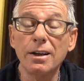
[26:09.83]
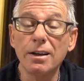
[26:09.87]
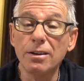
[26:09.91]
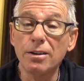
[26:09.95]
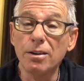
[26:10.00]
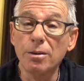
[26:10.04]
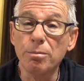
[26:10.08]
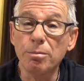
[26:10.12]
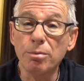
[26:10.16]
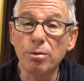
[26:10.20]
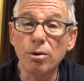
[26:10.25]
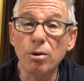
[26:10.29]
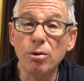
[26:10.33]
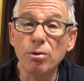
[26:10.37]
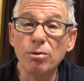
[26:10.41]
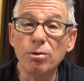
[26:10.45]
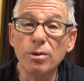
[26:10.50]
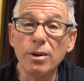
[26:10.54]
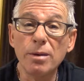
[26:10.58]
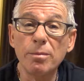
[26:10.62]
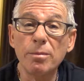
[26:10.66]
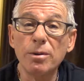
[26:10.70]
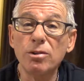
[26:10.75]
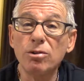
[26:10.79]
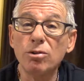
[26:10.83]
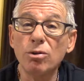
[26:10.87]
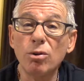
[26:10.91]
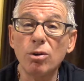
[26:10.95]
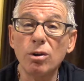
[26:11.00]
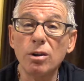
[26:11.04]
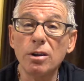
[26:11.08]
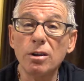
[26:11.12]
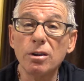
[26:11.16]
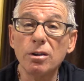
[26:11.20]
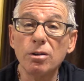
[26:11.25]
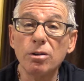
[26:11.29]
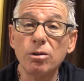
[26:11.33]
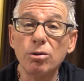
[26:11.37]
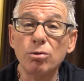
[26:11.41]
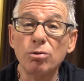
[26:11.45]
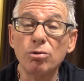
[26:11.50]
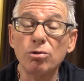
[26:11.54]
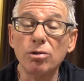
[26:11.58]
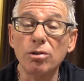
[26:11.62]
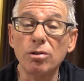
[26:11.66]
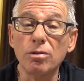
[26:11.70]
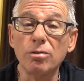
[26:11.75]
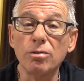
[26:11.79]
The program is all
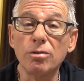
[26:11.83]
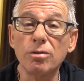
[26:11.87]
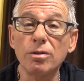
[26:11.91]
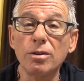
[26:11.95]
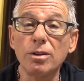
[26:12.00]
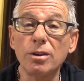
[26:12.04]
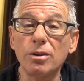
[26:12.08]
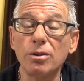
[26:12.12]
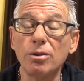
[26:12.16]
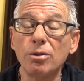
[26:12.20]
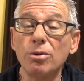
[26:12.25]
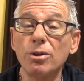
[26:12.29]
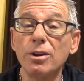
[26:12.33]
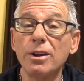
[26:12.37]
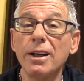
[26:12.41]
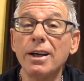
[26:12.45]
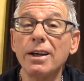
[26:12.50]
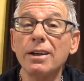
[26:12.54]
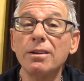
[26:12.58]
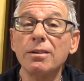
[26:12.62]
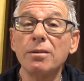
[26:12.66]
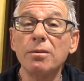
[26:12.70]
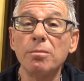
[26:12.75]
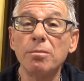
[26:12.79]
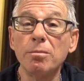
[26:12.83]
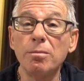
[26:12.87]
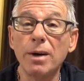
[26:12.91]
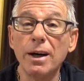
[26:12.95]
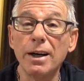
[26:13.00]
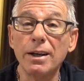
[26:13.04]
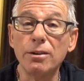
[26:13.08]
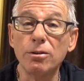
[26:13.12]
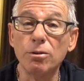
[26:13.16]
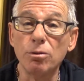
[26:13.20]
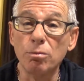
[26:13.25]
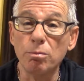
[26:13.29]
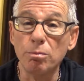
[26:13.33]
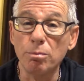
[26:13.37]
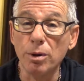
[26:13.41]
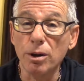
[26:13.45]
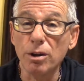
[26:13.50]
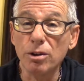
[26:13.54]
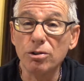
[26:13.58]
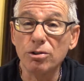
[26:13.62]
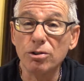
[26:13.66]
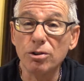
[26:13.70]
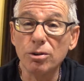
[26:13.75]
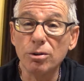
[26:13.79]
inclusive. You get my
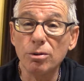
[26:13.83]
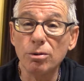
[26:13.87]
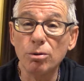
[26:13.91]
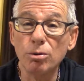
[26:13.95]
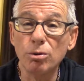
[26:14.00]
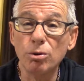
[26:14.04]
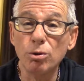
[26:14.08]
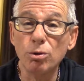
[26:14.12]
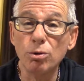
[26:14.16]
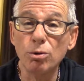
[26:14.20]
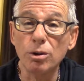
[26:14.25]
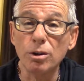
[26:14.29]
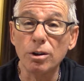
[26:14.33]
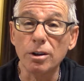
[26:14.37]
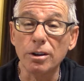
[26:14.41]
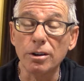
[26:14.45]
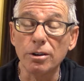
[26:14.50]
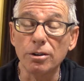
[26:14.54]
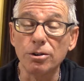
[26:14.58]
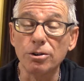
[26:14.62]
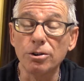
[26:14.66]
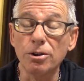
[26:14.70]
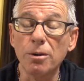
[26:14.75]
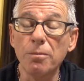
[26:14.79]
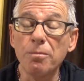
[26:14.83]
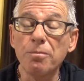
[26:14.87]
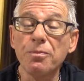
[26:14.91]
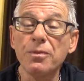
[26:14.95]
personal tutelage.